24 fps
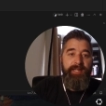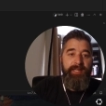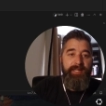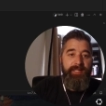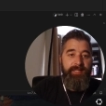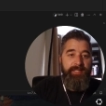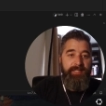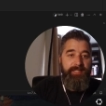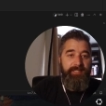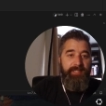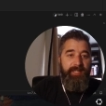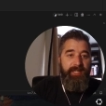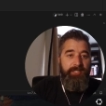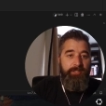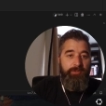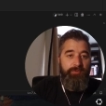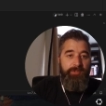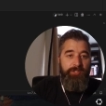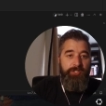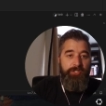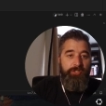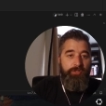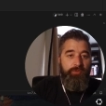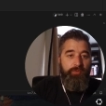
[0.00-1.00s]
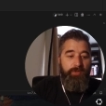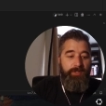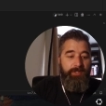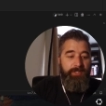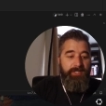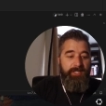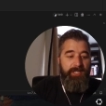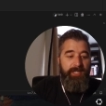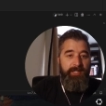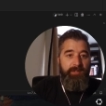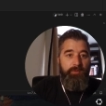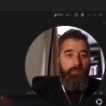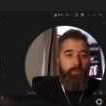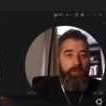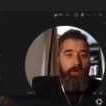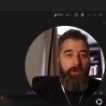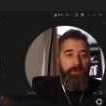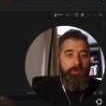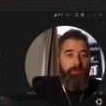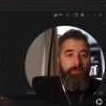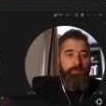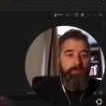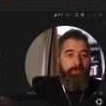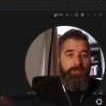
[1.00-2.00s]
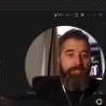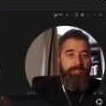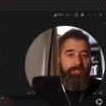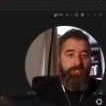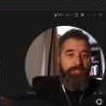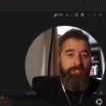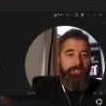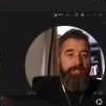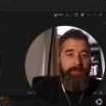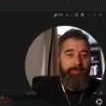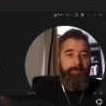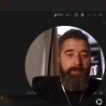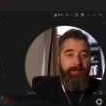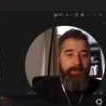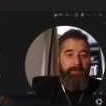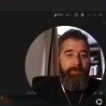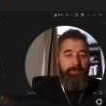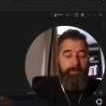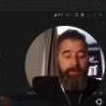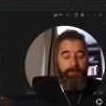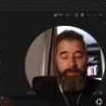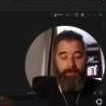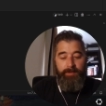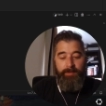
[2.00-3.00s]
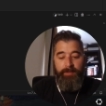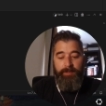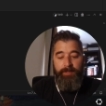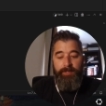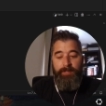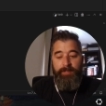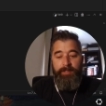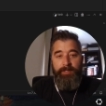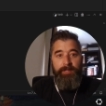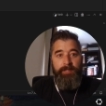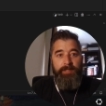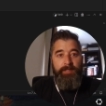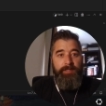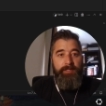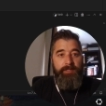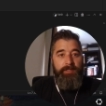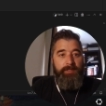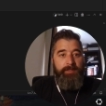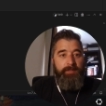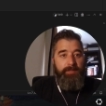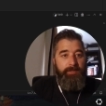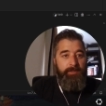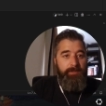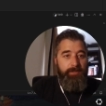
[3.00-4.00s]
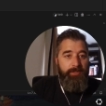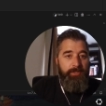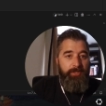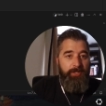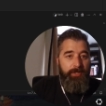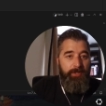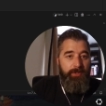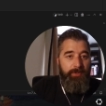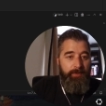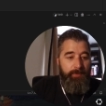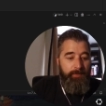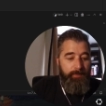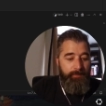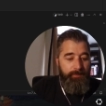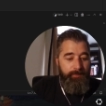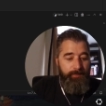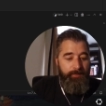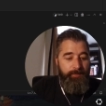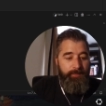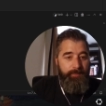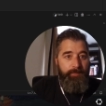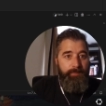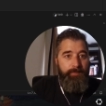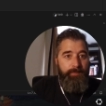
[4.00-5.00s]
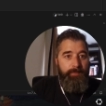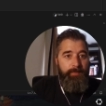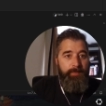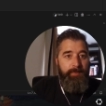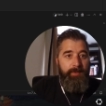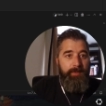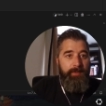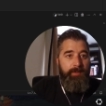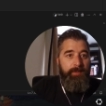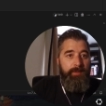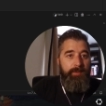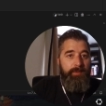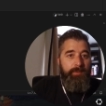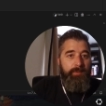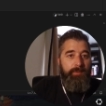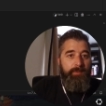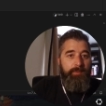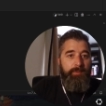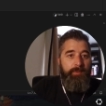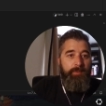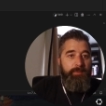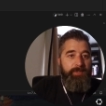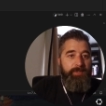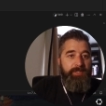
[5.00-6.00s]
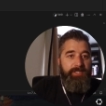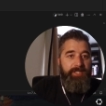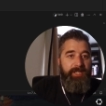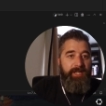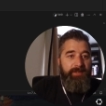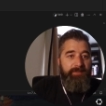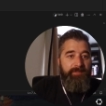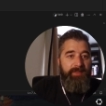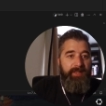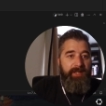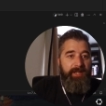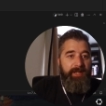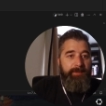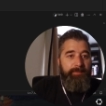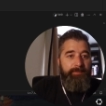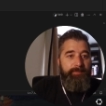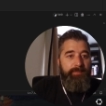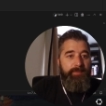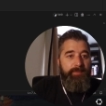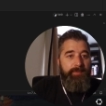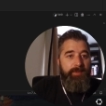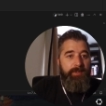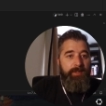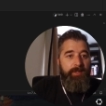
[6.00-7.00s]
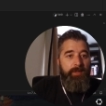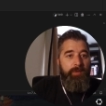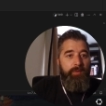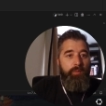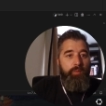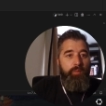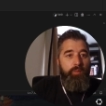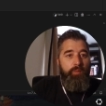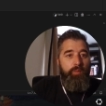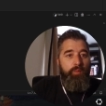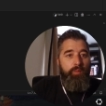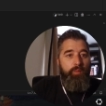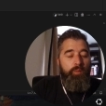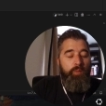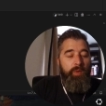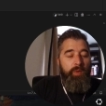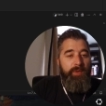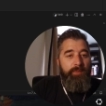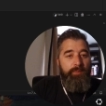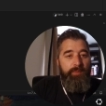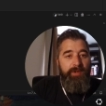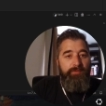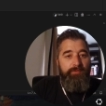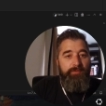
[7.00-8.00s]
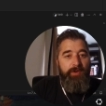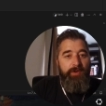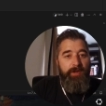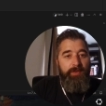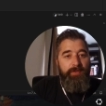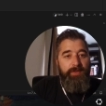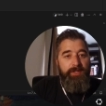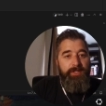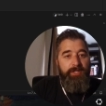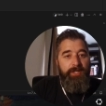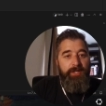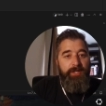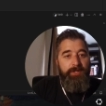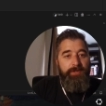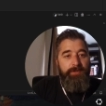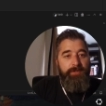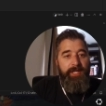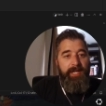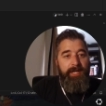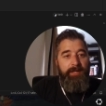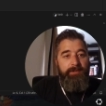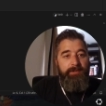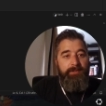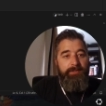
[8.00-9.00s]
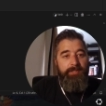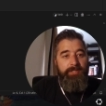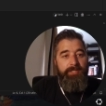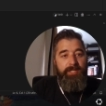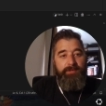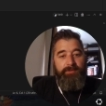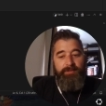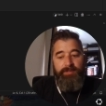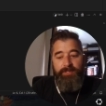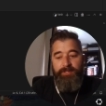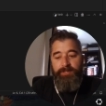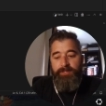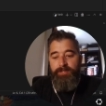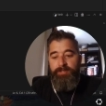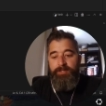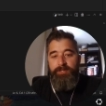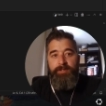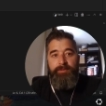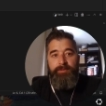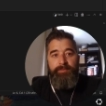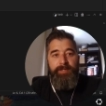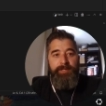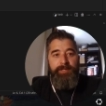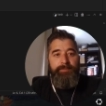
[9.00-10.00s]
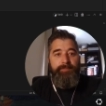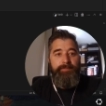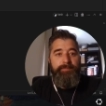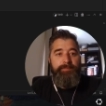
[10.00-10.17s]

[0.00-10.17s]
In this case, we just want to delete one, which is gemma. So when we save that, when we run this code now, I'll just get rid of this comment.